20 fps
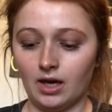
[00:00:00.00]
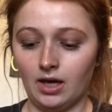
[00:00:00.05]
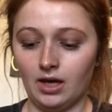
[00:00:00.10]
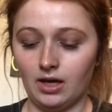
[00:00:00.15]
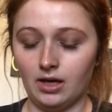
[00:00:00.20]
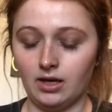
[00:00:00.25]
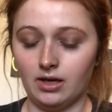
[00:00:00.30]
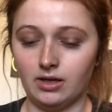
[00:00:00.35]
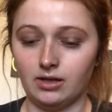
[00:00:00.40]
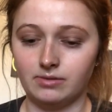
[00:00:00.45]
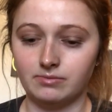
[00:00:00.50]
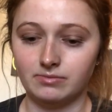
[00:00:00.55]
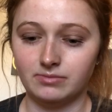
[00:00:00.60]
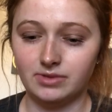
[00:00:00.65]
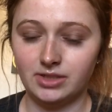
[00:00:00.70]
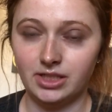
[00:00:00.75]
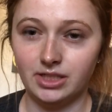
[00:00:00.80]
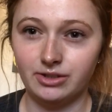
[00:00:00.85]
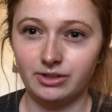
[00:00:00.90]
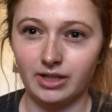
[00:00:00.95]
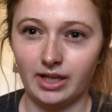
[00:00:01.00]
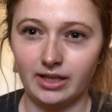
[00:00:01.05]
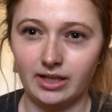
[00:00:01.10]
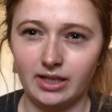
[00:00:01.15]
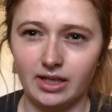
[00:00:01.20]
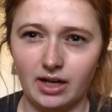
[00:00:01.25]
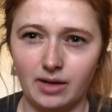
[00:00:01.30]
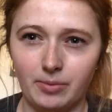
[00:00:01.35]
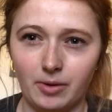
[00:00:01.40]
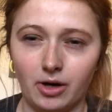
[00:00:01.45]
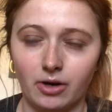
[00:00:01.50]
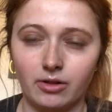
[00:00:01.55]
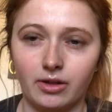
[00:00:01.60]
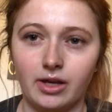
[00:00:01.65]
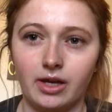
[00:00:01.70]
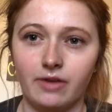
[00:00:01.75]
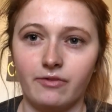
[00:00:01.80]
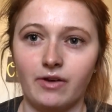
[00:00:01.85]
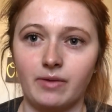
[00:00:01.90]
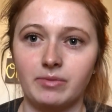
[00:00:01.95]
to, like, get up
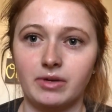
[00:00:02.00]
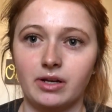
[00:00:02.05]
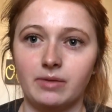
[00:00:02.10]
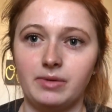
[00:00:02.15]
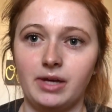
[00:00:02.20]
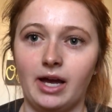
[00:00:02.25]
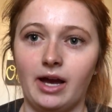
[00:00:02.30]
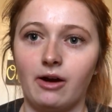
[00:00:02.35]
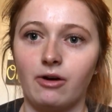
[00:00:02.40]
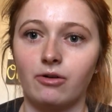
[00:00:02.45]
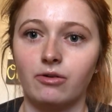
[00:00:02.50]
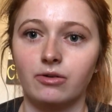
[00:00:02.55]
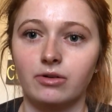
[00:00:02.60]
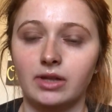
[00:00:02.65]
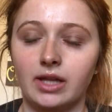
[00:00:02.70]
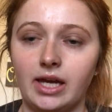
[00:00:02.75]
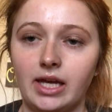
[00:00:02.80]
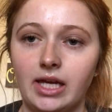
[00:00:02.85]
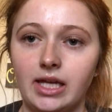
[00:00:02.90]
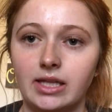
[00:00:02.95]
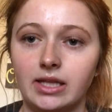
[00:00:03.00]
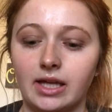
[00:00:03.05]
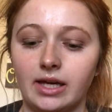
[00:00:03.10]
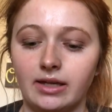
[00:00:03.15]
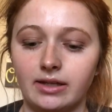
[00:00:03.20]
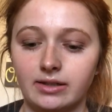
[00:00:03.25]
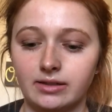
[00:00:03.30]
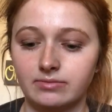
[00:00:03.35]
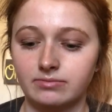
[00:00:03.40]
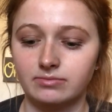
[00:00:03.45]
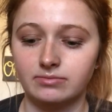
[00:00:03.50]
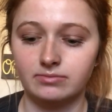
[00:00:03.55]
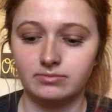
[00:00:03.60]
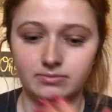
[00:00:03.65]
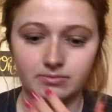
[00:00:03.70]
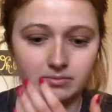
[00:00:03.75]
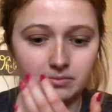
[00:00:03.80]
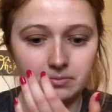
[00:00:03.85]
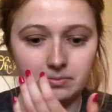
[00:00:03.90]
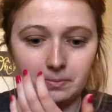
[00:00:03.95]
early if I'm going to be out late, like,
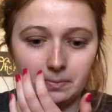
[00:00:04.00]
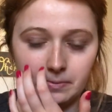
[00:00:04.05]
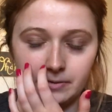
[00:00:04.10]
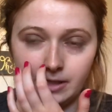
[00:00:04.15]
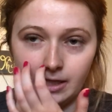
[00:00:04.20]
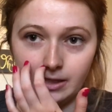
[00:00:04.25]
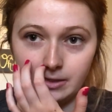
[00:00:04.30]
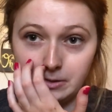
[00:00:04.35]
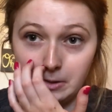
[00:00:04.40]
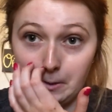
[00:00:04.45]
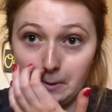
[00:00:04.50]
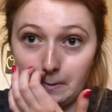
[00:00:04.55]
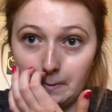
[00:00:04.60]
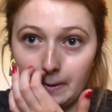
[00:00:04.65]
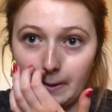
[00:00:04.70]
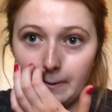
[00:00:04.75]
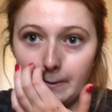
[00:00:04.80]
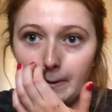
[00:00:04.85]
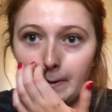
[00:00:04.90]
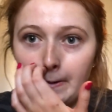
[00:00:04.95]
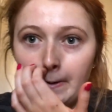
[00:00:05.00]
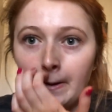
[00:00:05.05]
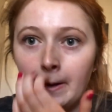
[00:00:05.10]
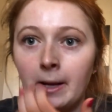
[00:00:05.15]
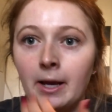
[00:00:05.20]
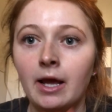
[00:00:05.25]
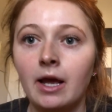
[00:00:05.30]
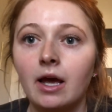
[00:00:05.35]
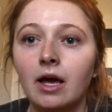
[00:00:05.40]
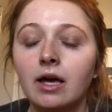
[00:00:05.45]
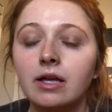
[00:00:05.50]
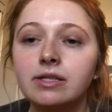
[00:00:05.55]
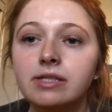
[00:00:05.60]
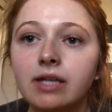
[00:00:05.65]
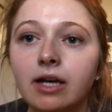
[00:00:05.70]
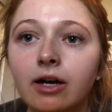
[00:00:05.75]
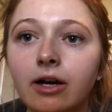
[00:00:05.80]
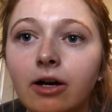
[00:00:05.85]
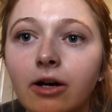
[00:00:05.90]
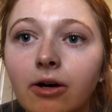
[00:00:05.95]
dancing or whatever. And
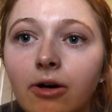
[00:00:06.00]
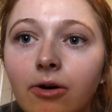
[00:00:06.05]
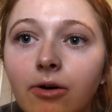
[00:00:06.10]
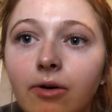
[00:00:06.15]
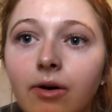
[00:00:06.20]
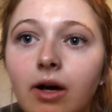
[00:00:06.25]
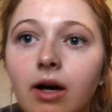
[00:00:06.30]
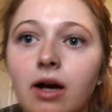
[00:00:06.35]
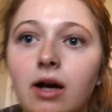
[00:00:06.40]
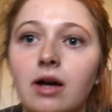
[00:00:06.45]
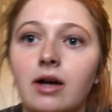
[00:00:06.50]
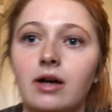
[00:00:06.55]
so,